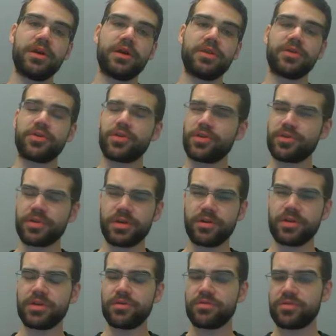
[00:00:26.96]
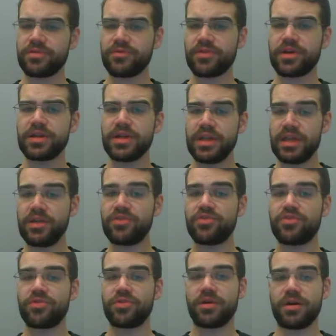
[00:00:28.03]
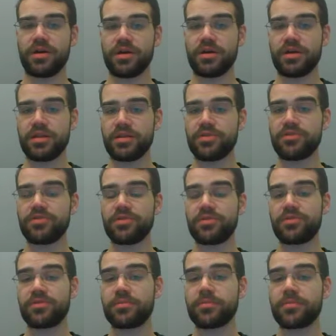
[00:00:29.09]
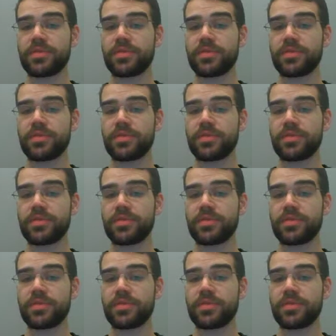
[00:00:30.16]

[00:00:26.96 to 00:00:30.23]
They're currently only used in very niche industries,